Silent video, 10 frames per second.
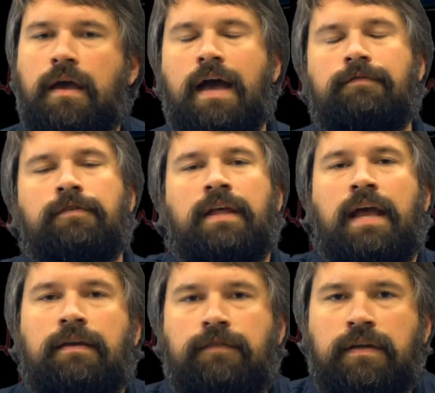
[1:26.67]
After the
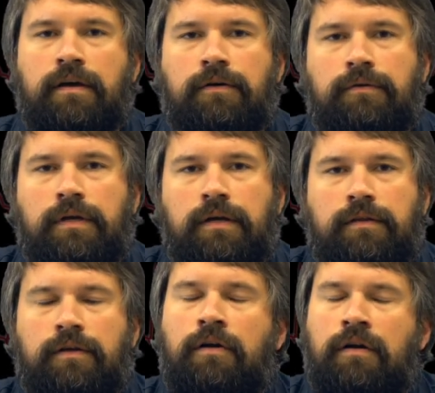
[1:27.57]
AV node,
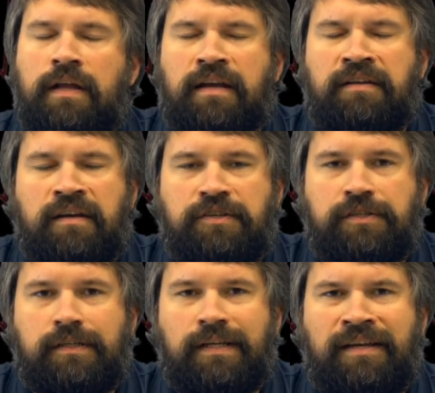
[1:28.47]
the cardiac
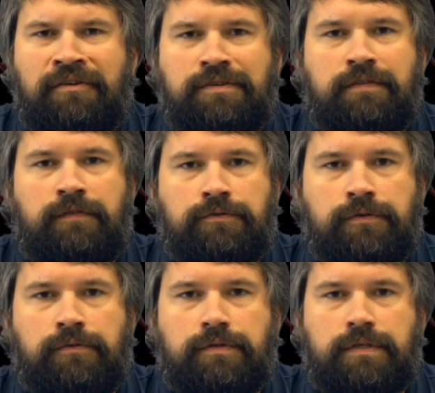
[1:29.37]
conduction enters the
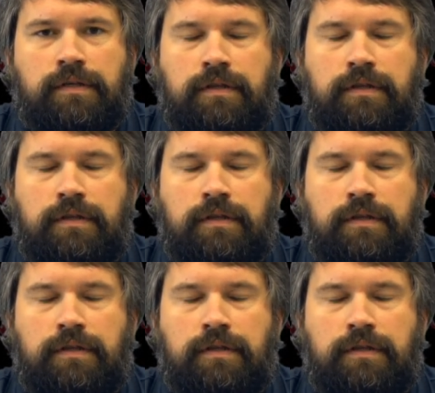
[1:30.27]
ventricles.